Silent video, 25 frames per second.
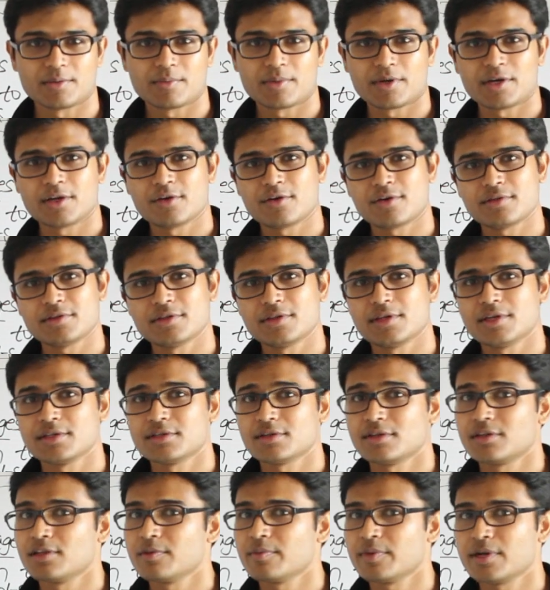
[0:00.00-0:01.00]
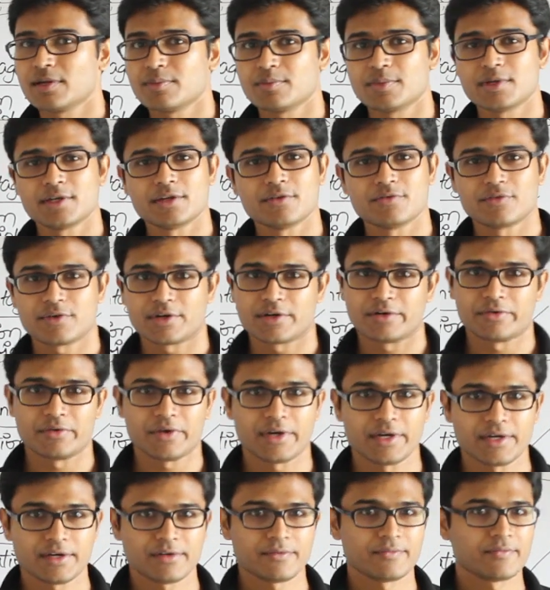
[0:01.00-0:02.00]
Depending on the nature, they might be different,
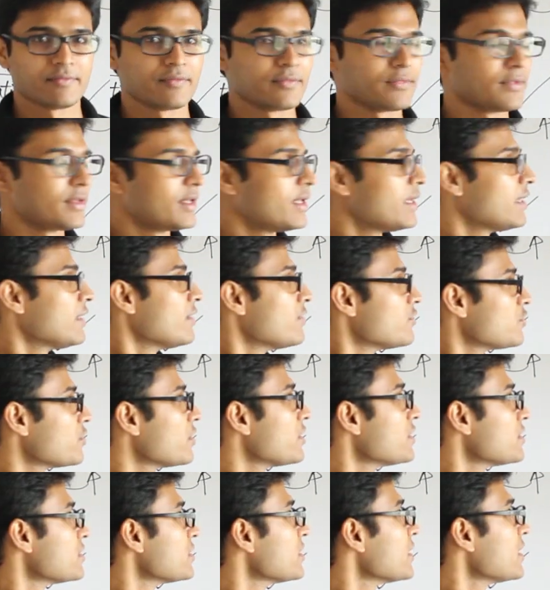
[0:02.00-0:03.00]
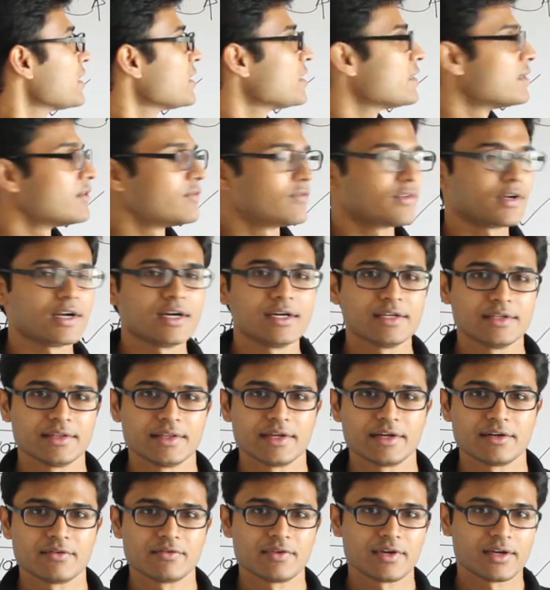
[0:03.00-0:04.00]
right? So it is really difficult in
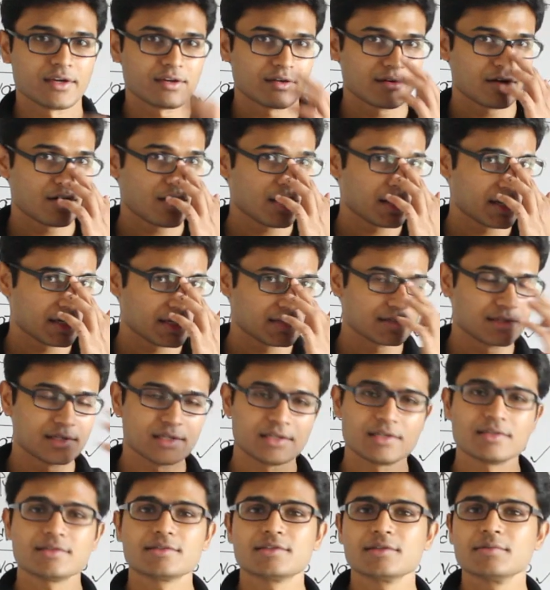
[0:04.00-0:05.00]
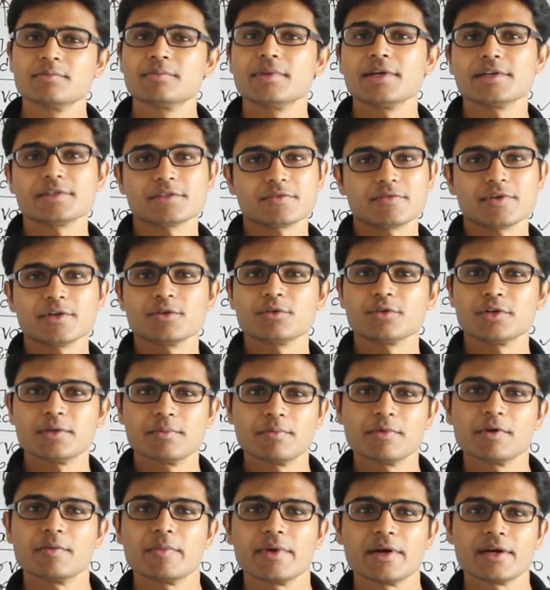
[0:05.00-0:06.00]
that way, or it is simplest one to
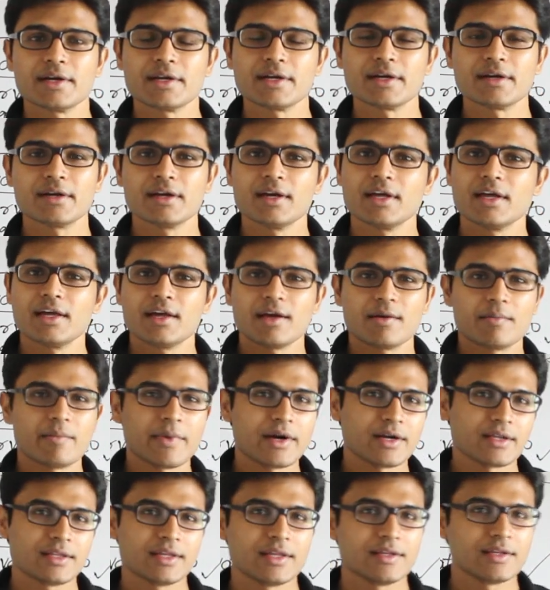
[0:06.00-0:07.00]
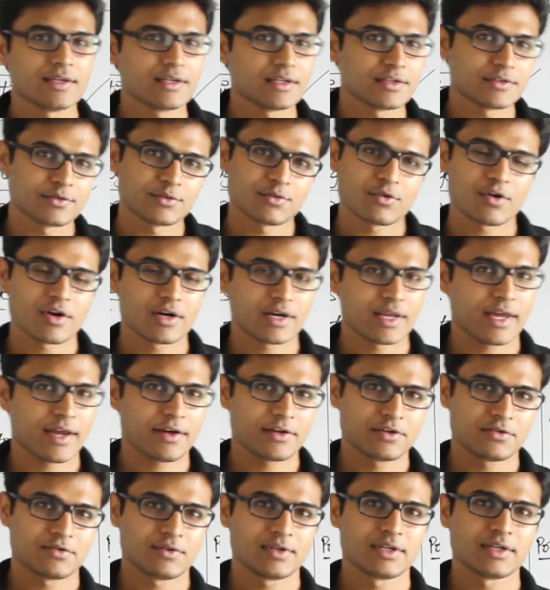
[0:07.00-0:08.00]
implement it, but then it is not
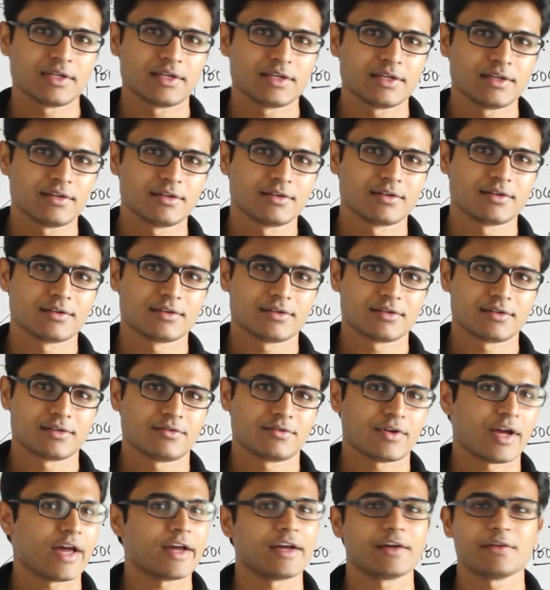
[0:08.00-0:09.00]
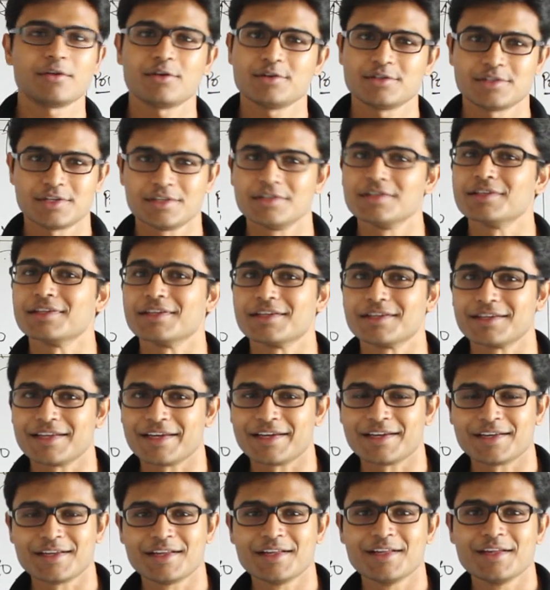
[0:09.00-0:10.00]
actually, I cannot say anything,
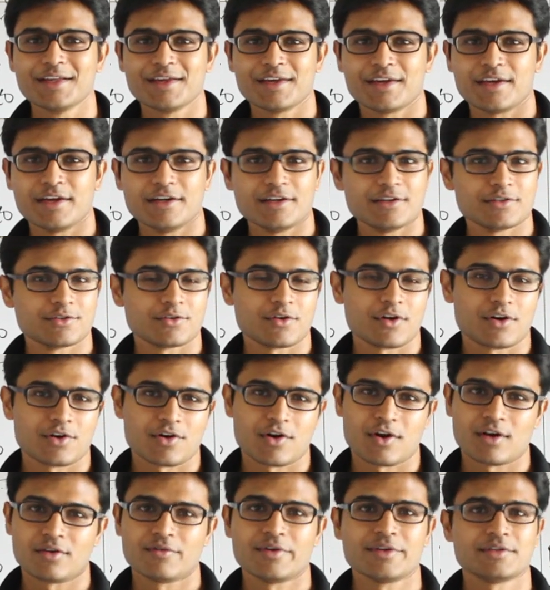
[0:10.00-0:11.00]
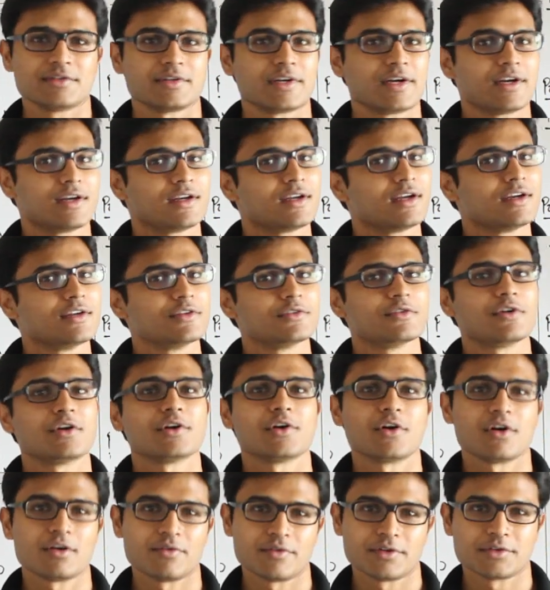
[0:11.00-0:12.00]
like it is not always right, it is
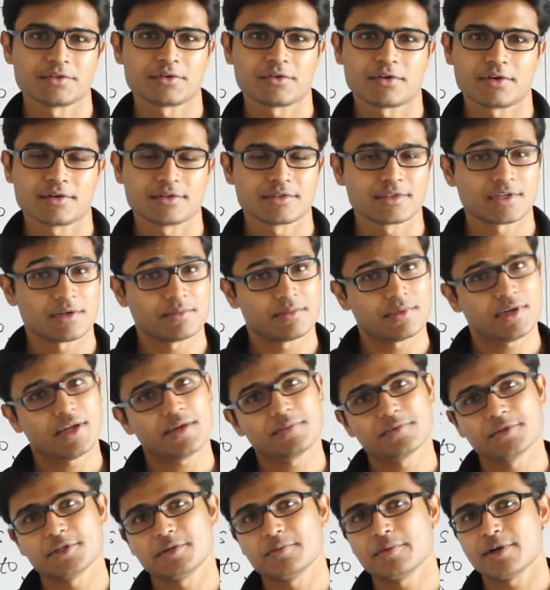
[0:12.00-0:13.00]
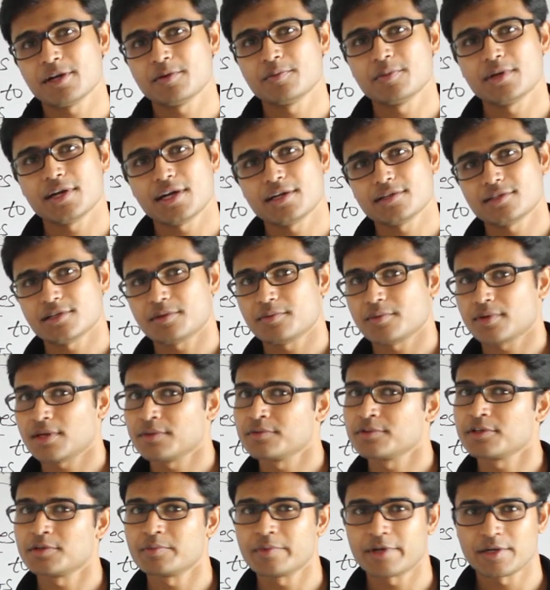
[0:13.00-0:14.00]
not always wrong. Sometimes it might be right,
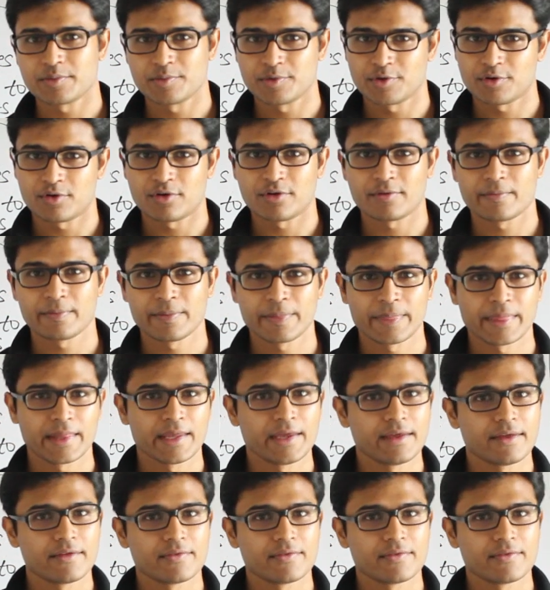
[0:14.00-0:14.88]
sometimes it might be wrong.